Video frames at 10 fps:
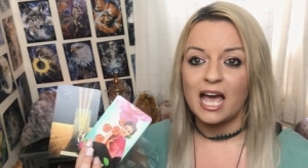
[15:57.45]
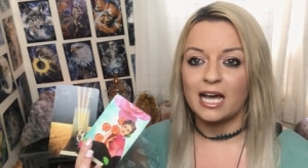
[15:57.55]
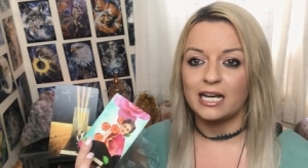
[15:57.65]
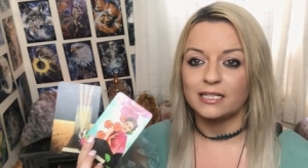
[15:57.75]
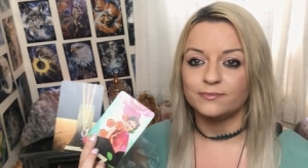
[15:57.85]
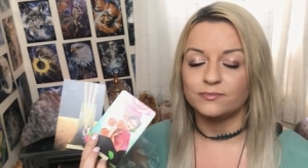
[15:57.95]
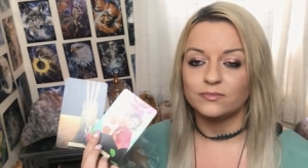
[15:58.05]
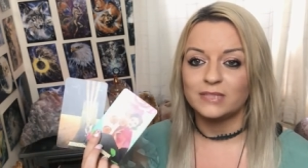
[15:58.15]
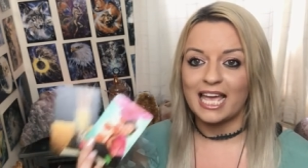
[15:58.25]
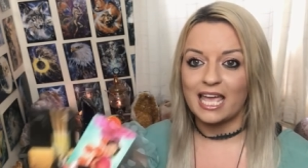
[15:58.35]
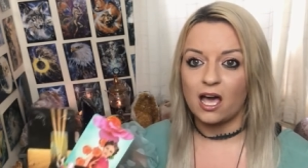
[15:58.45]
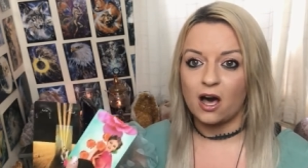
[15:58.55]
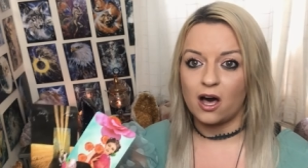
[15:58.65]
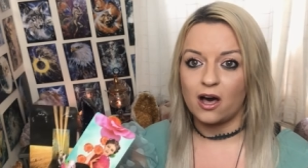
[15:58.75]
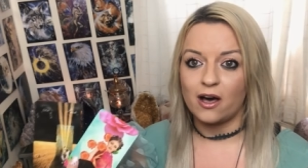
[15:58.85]
Um, they
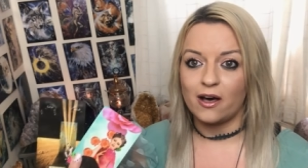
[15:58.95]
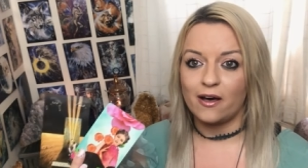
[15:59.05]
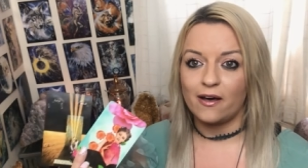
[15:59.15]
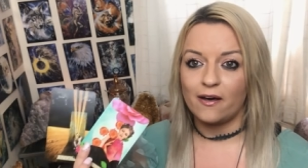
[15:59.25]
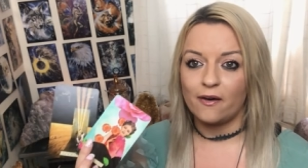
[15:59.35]
are